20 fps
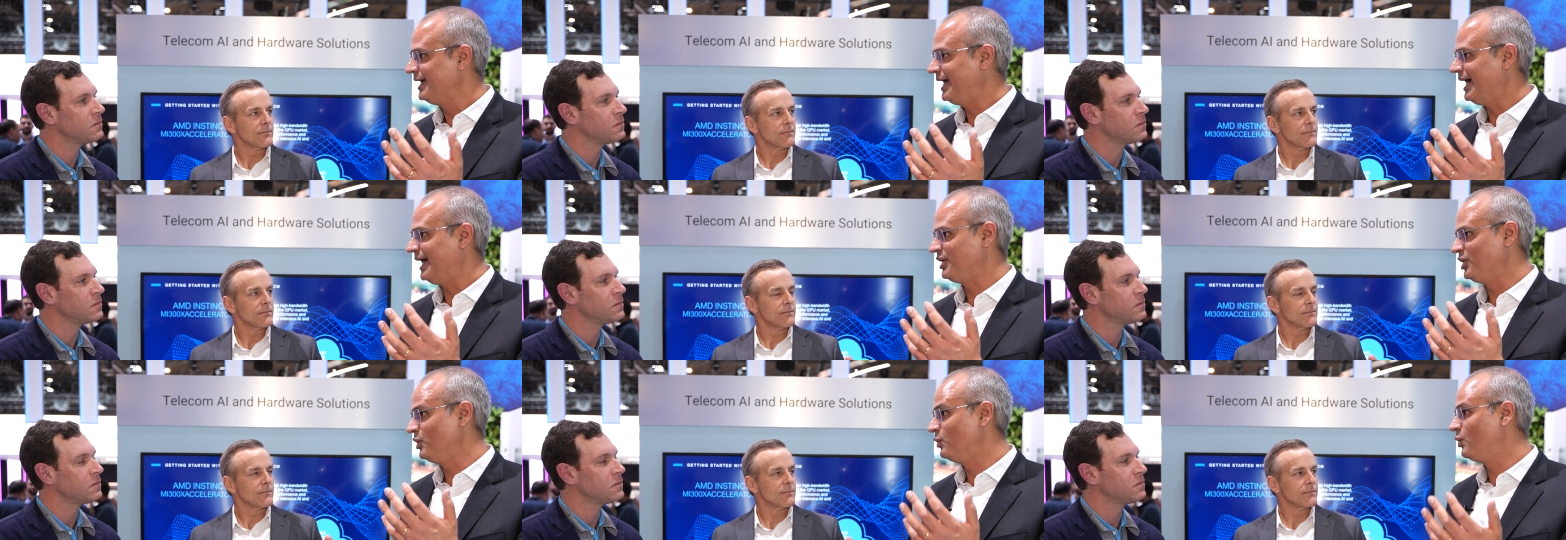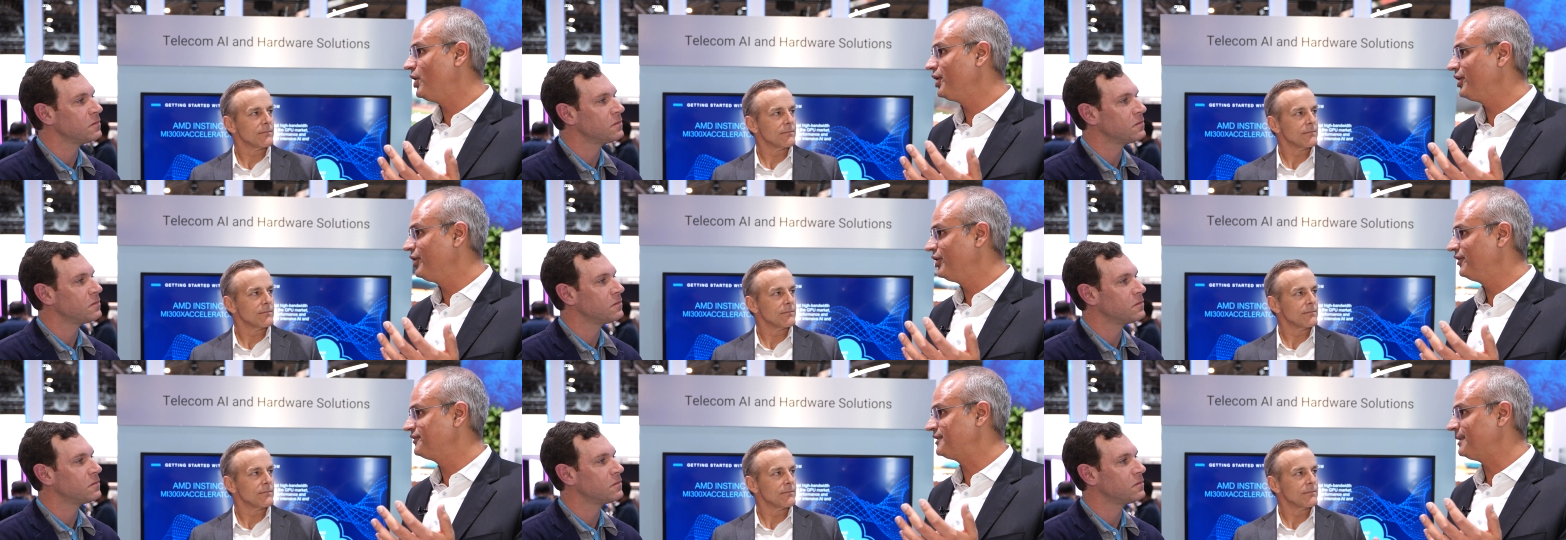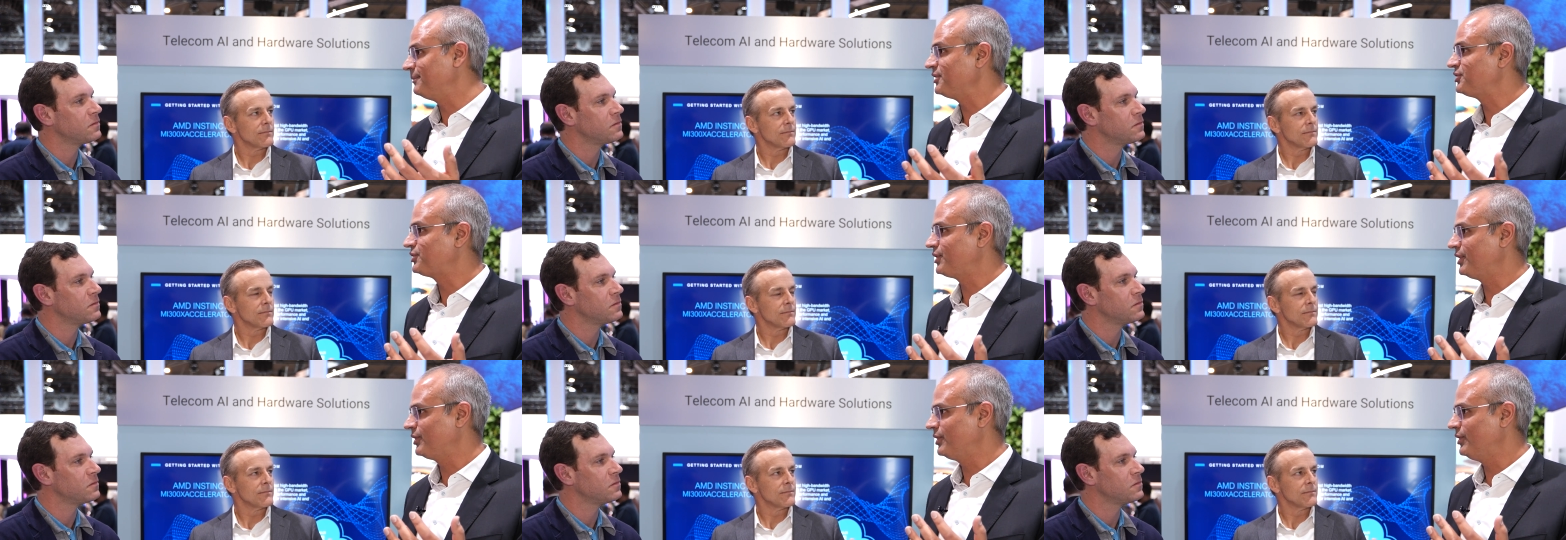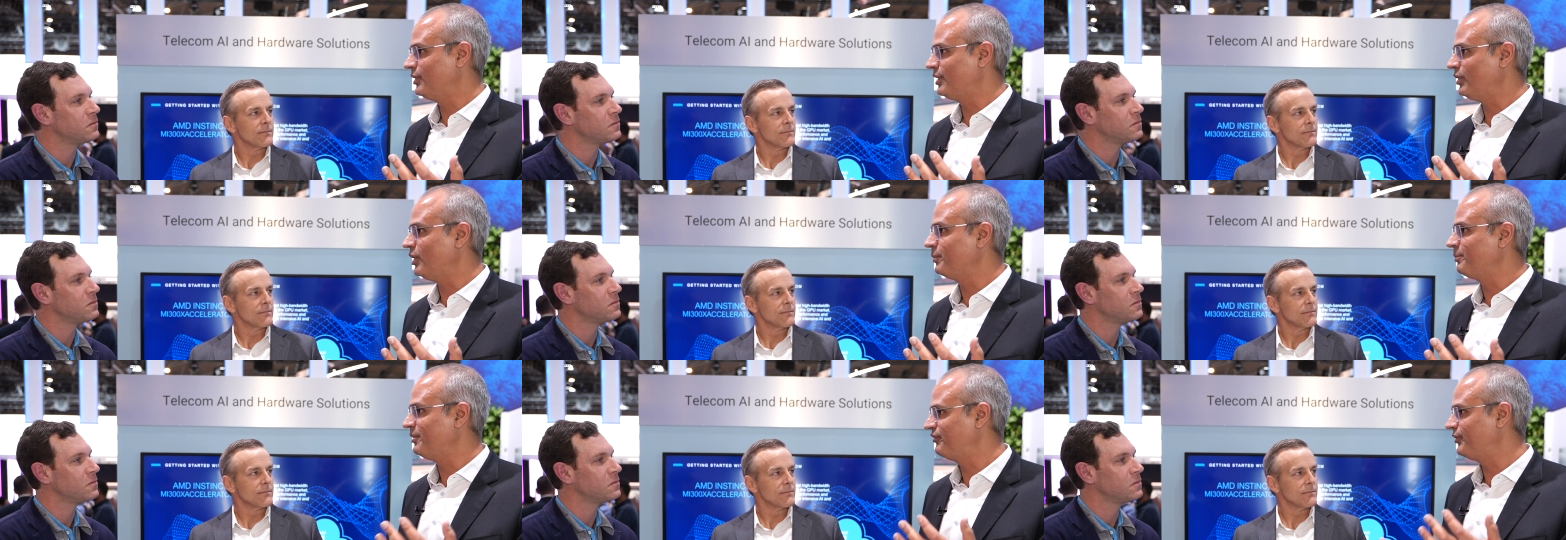Speaker 1: and you want to know if something's going to go
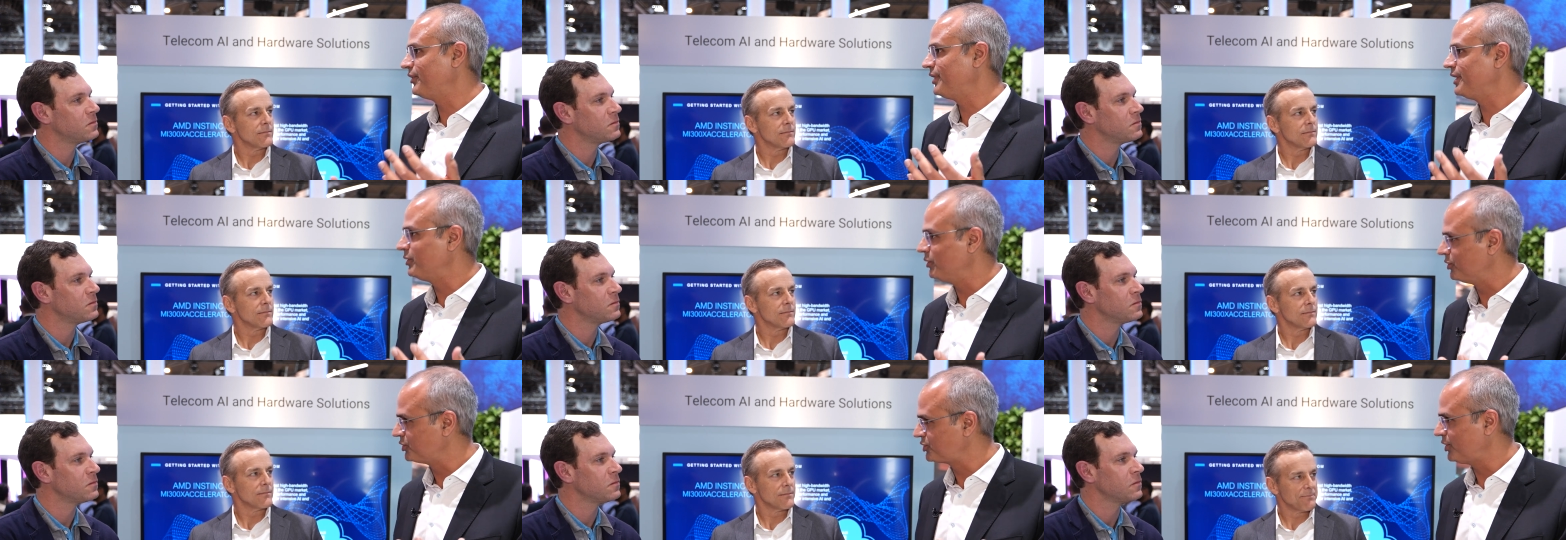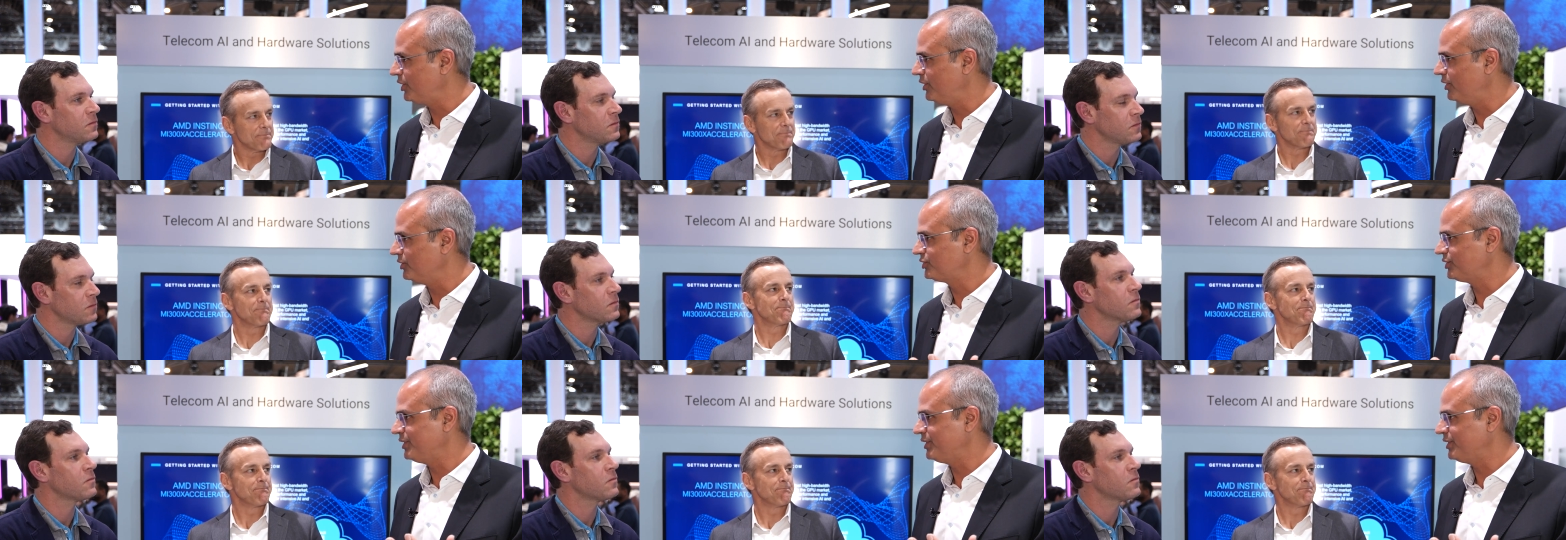wrong before it goes wrong.